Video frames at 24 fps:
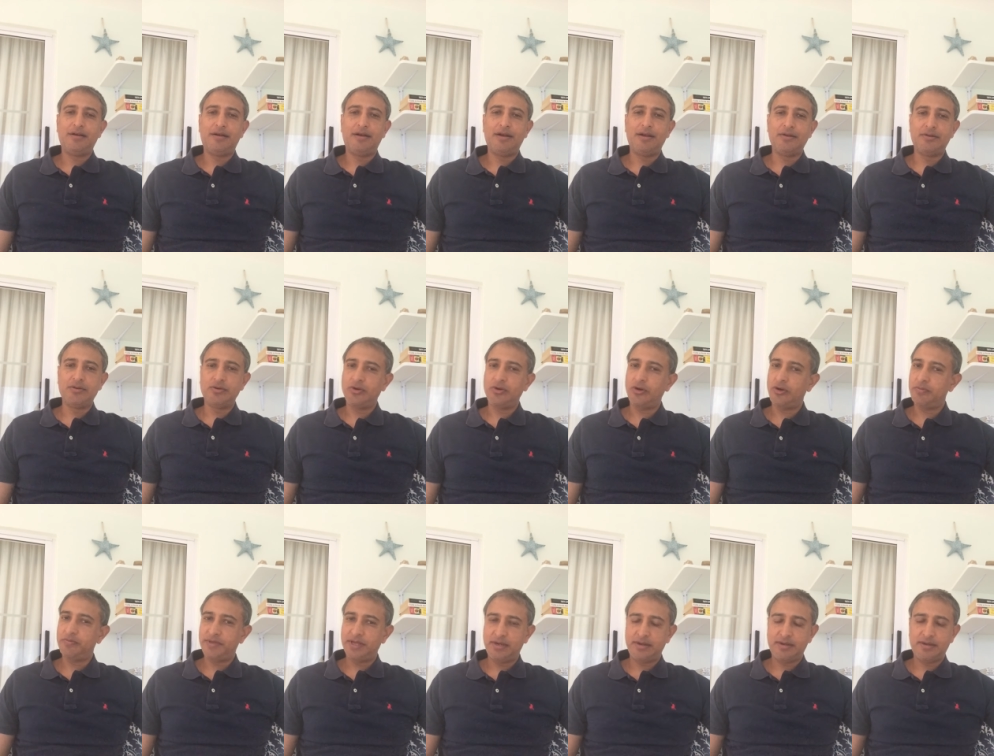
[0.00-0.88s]
I do
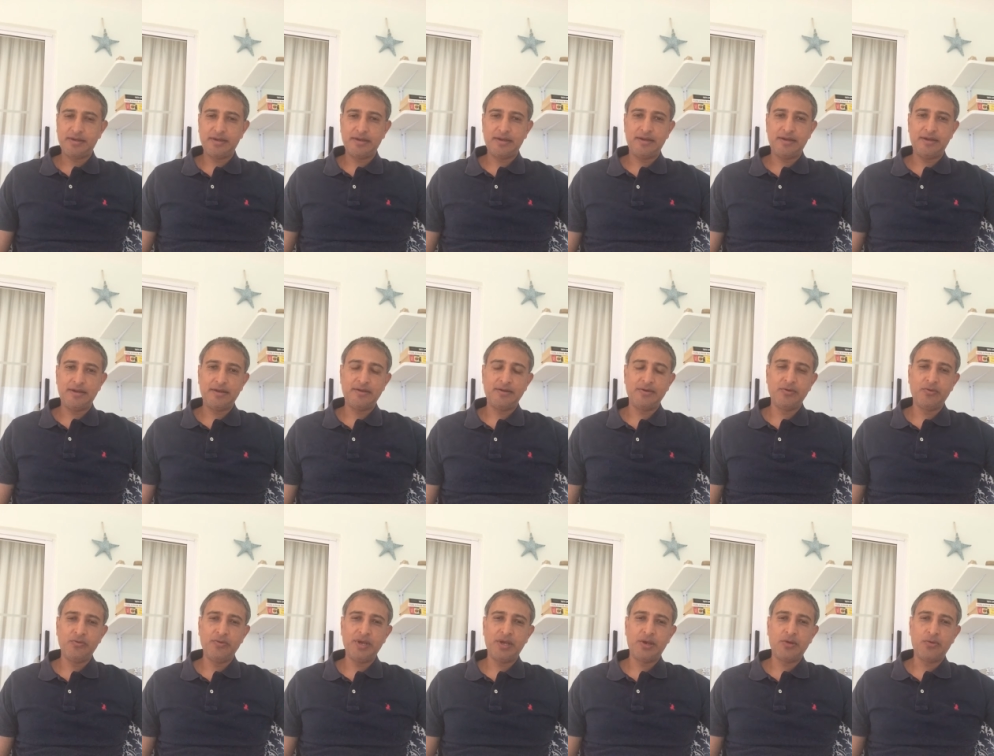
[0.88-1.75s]
hope that
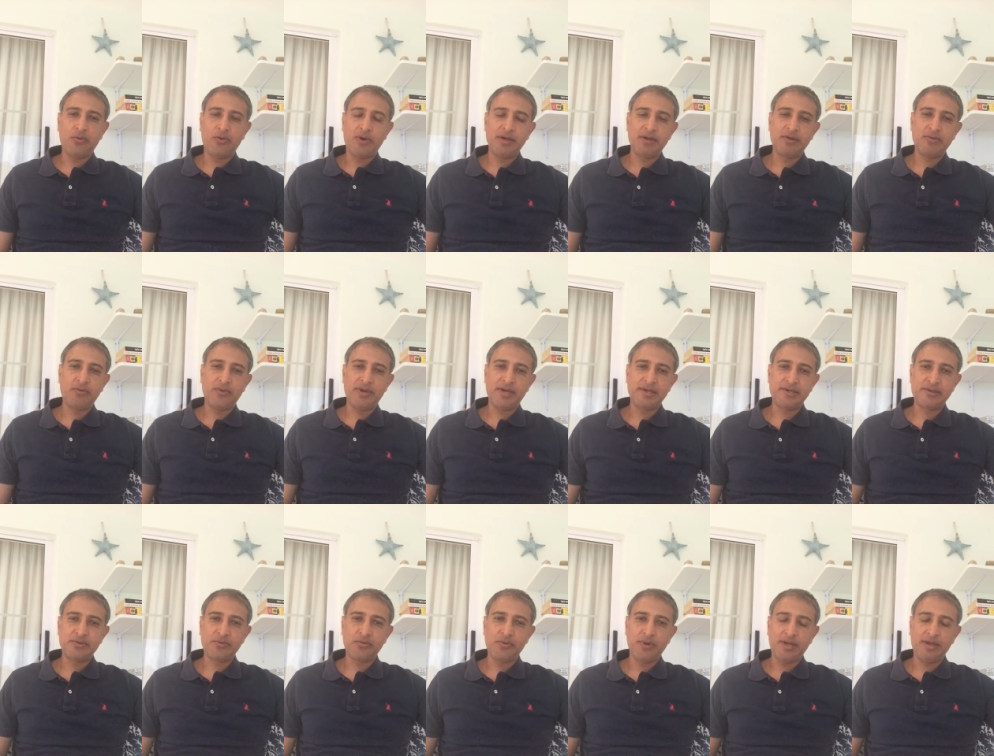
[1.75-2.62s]
week one
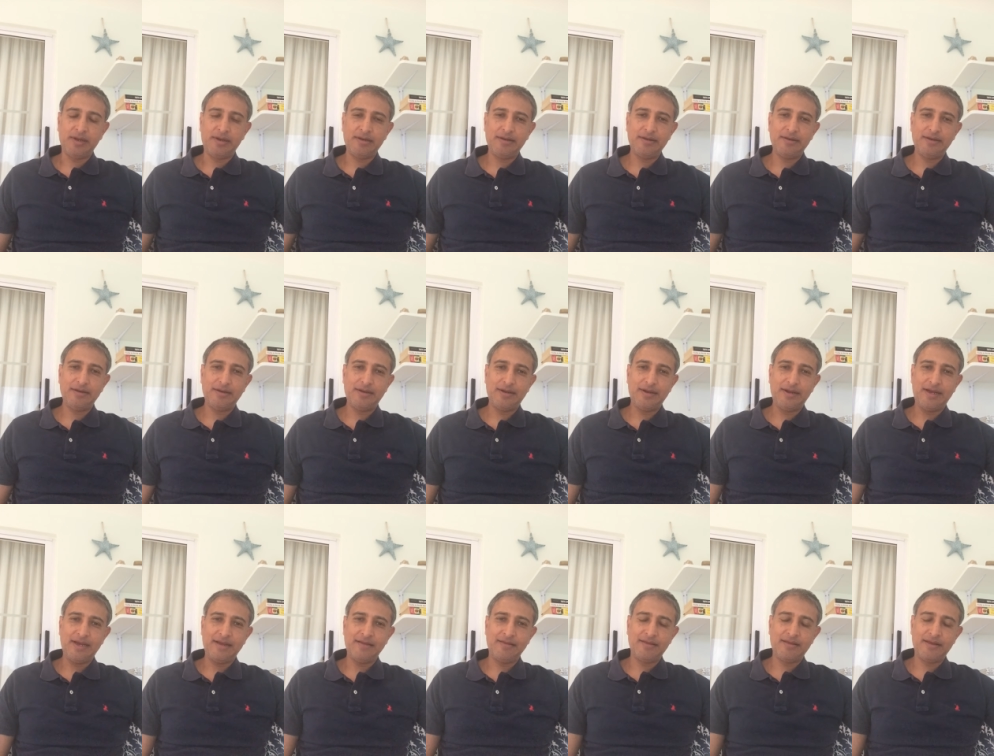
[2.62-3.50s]
went well
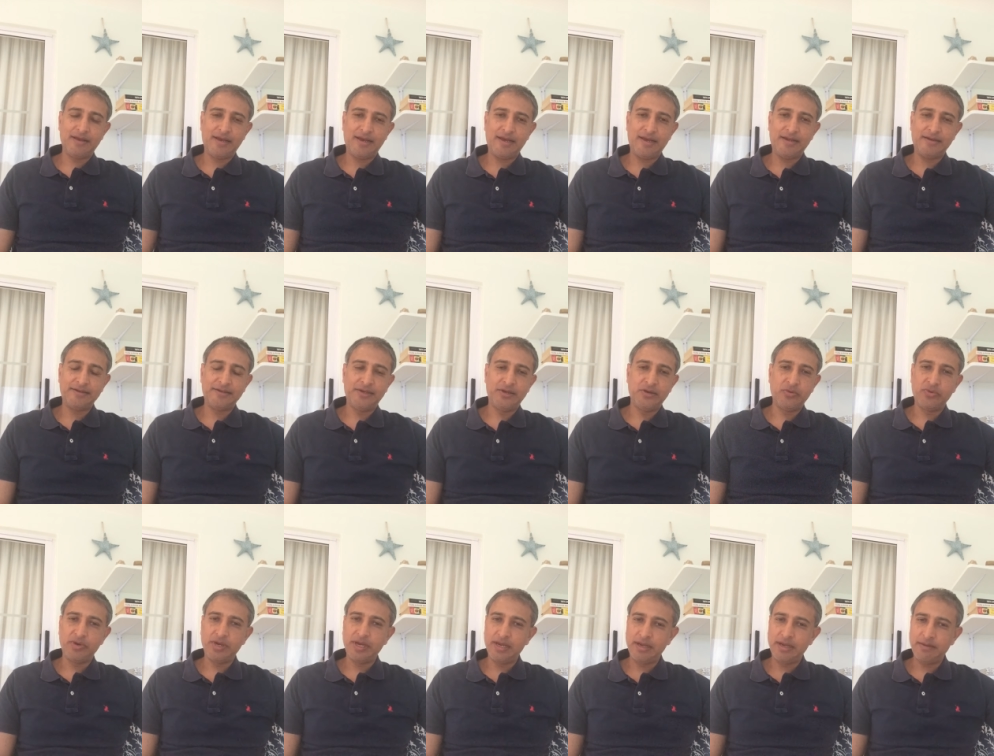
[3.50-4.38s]
and that you
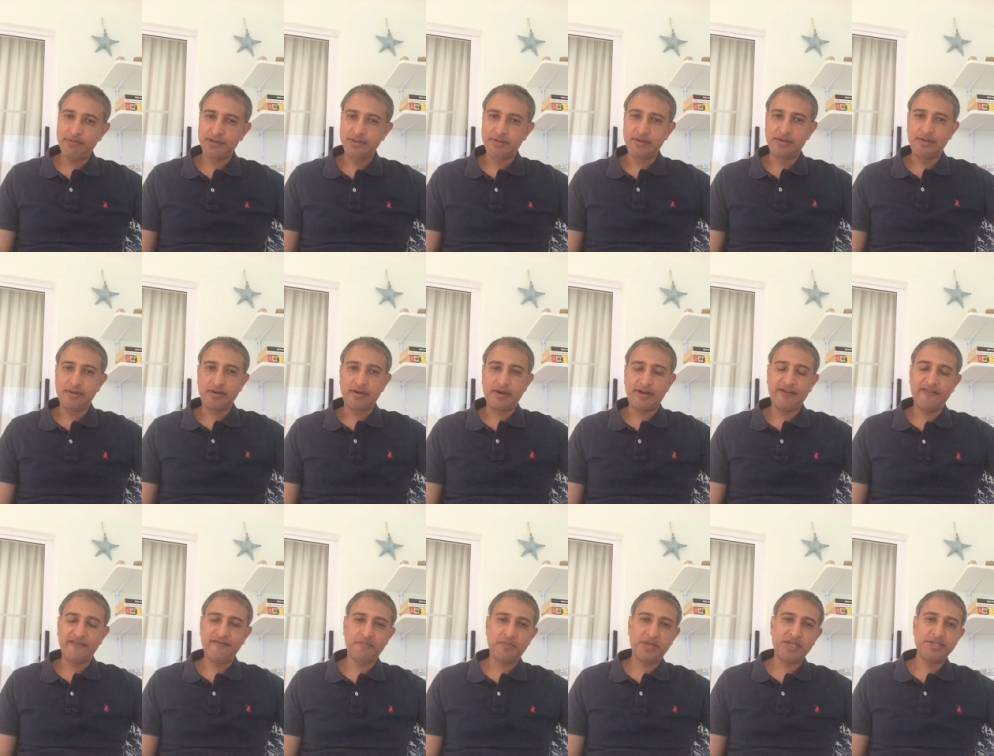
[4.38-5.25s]
were able to
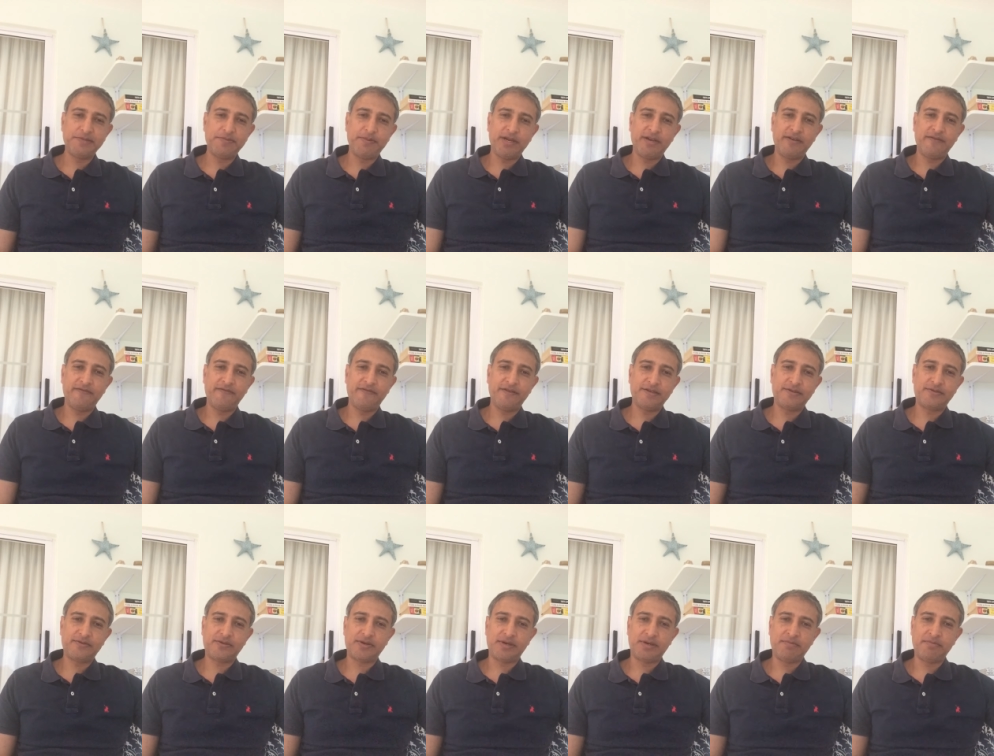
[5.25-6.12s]
derive much benefit
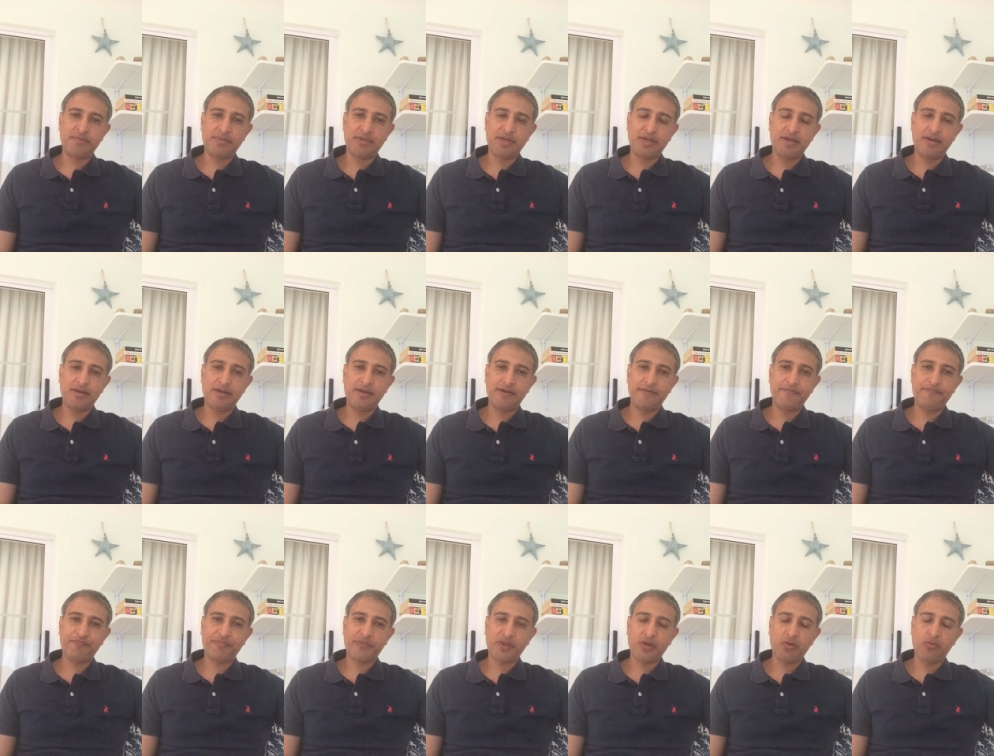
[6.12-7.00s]
from
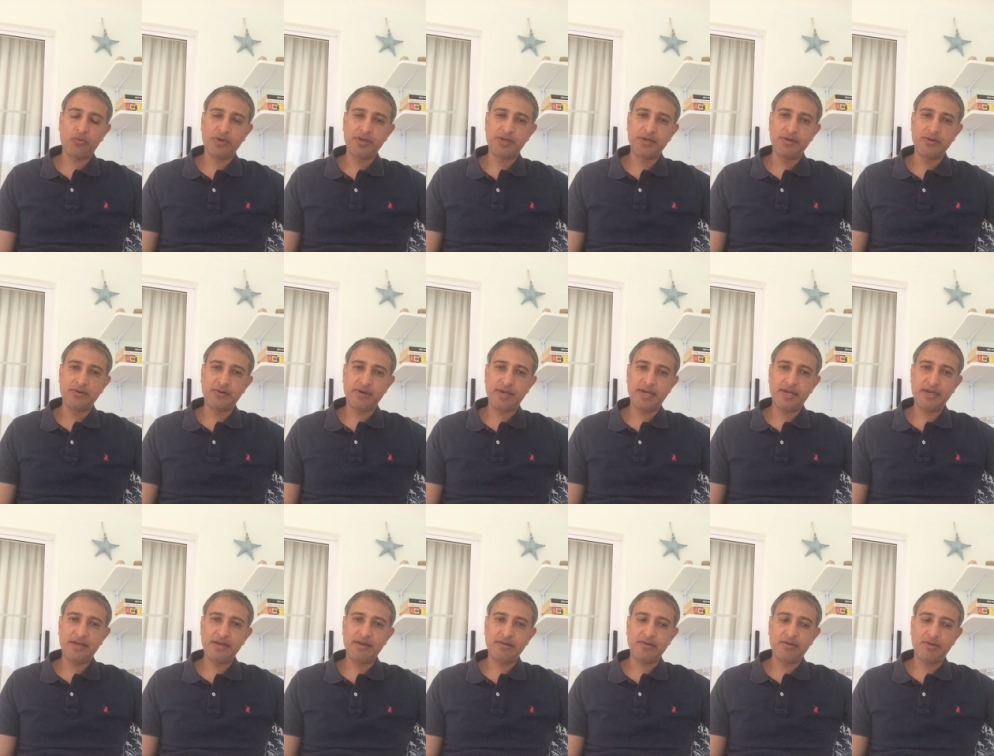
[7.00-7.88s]
what you
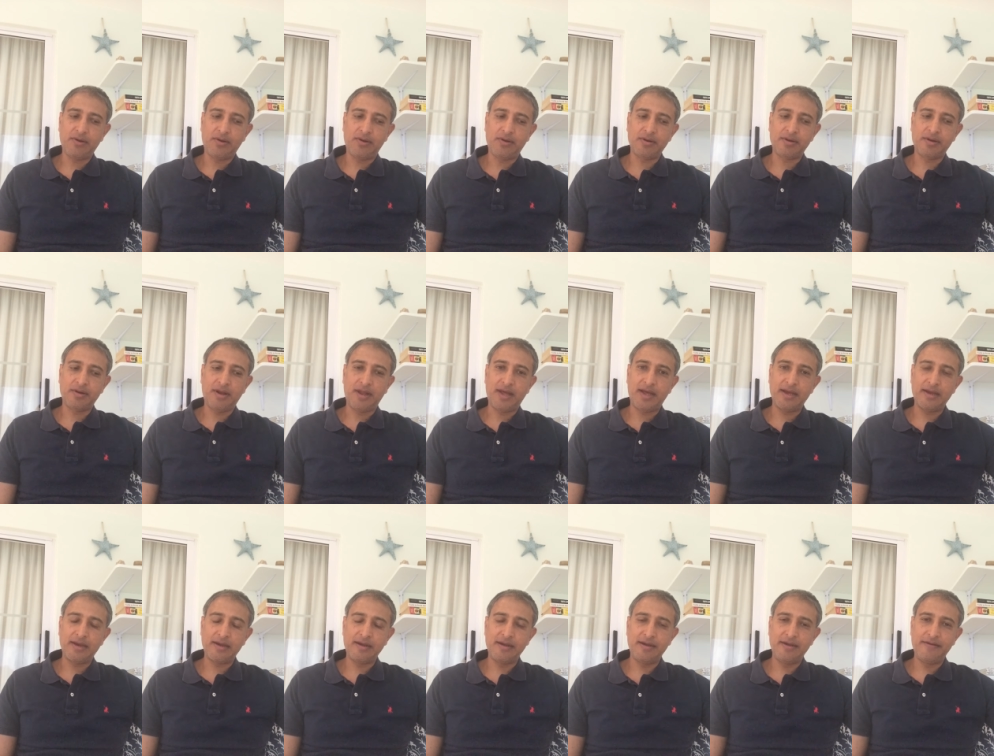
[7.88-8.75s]
read
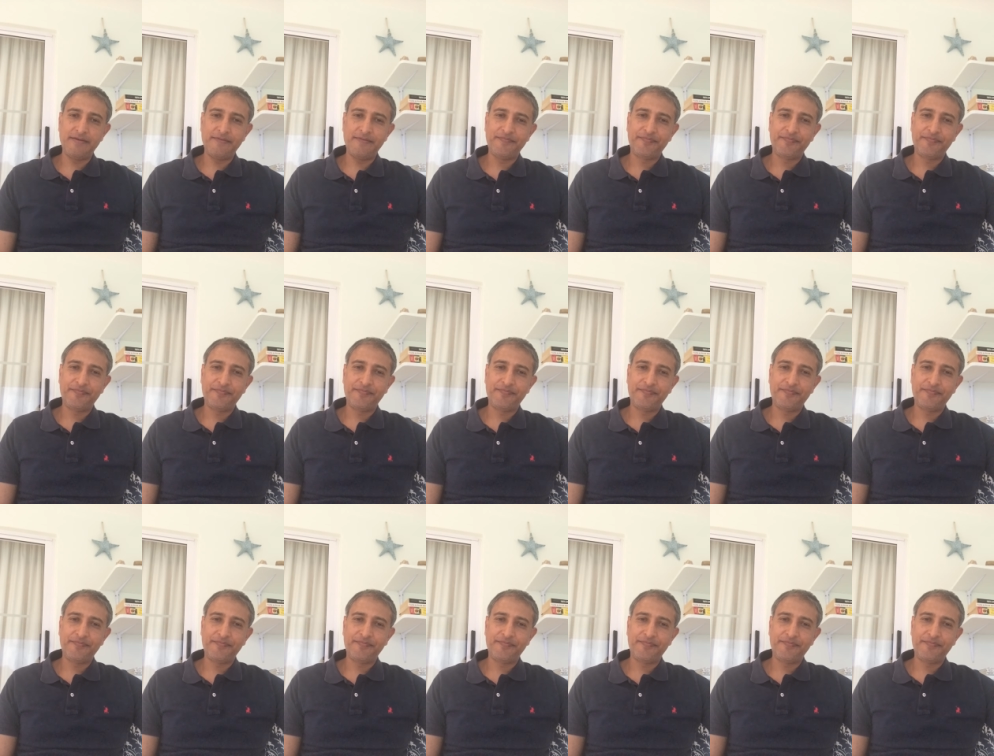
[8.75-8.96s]
online.